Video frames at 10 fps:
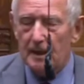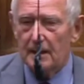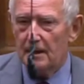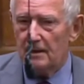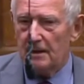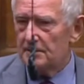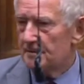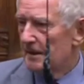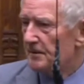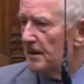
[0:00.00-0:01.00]
I
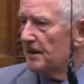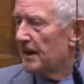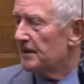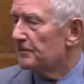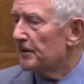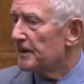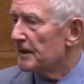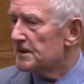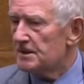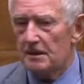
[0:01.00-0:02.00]
sat there, had a very
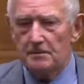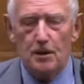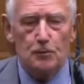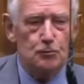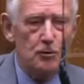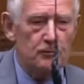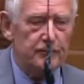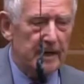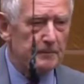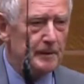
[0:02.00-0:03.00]
nice time. The whole royal
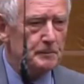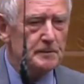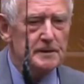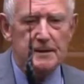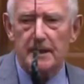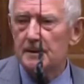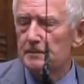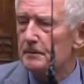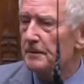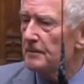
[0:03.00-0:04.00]
family was there.
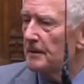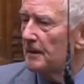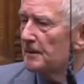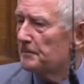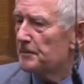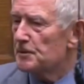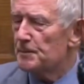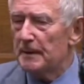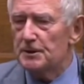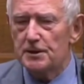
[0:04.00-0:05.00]
There were a couple of
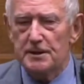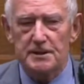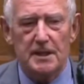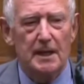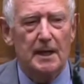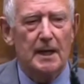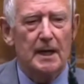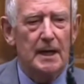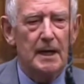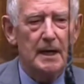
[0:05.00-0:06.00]
speeches.
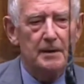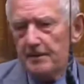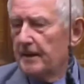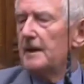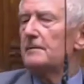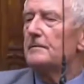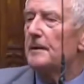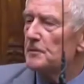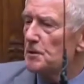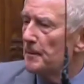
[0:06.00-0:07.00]
And
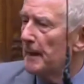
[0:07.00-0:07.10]
then there was a